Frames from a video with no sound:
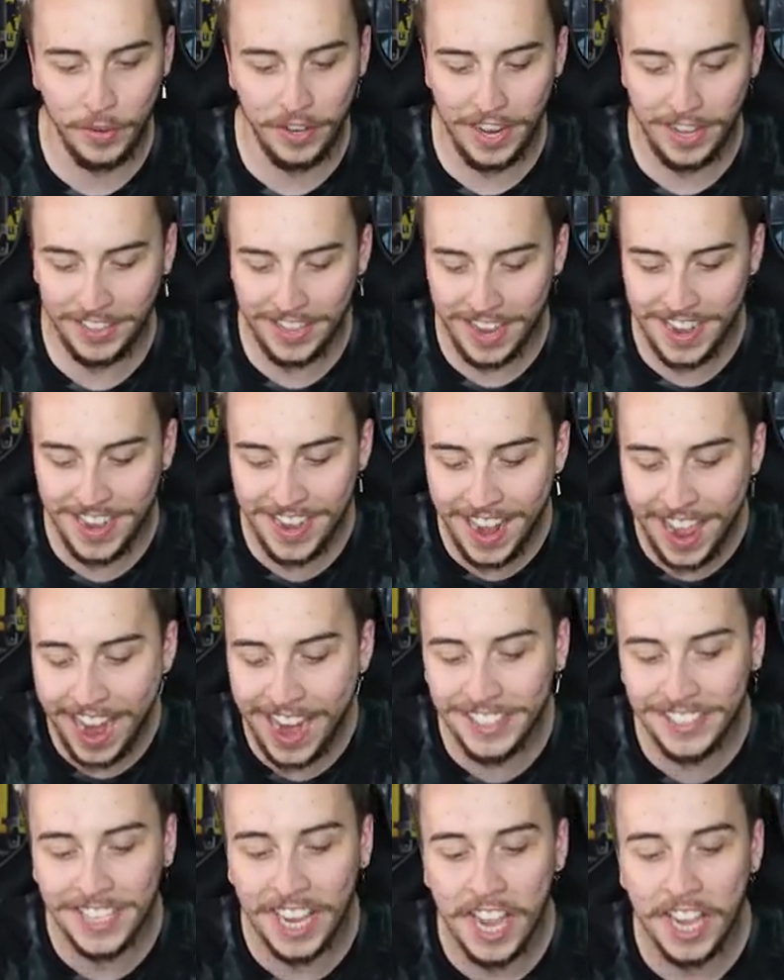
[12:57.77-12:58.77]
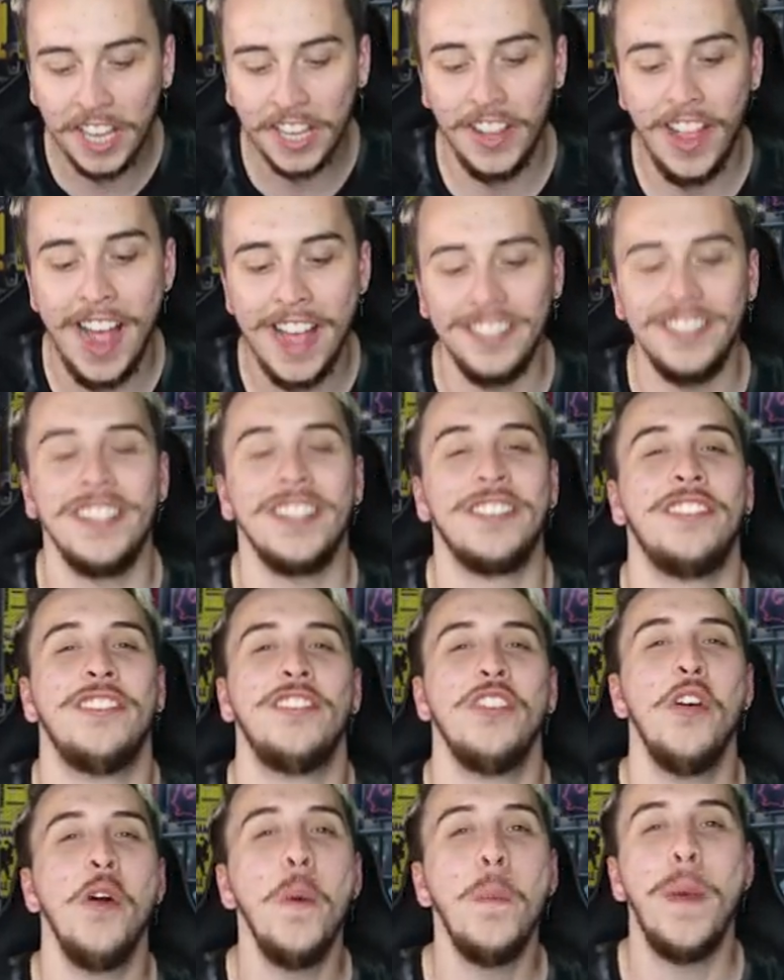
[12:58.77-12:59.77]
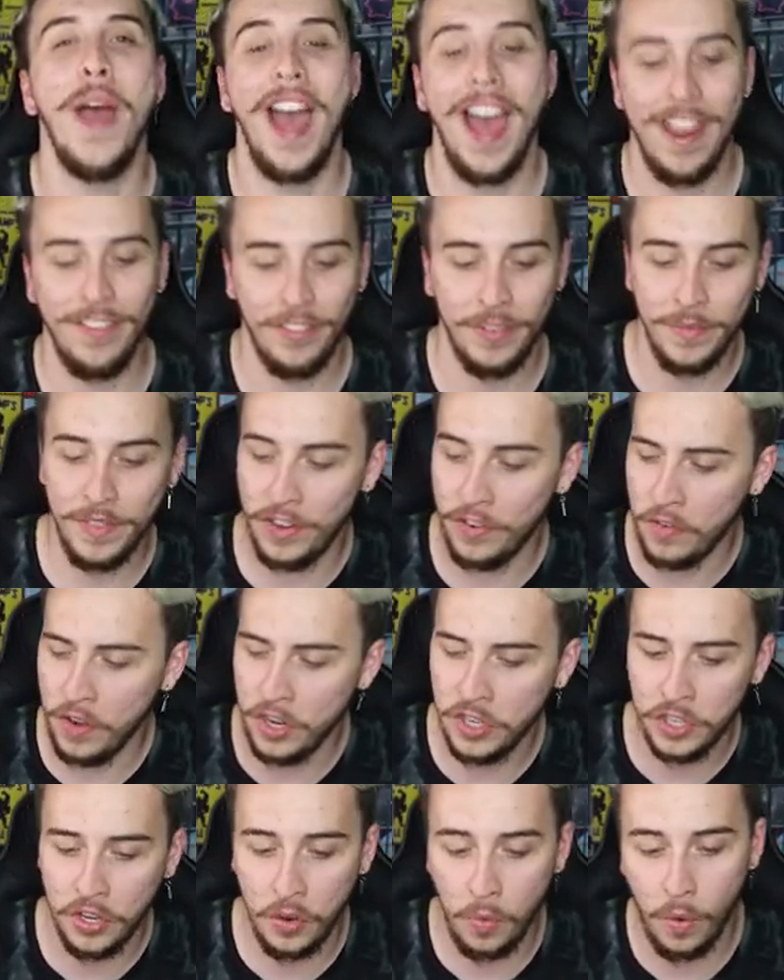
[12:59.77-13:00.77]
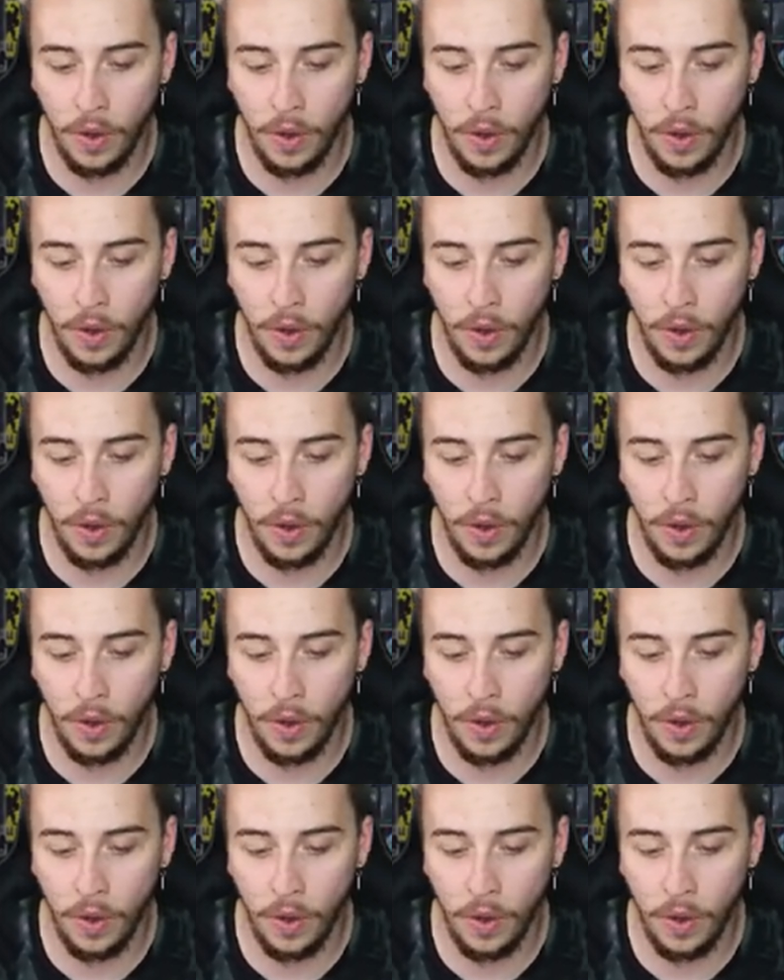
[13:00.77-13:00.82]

We got that nice classic Zubat from the original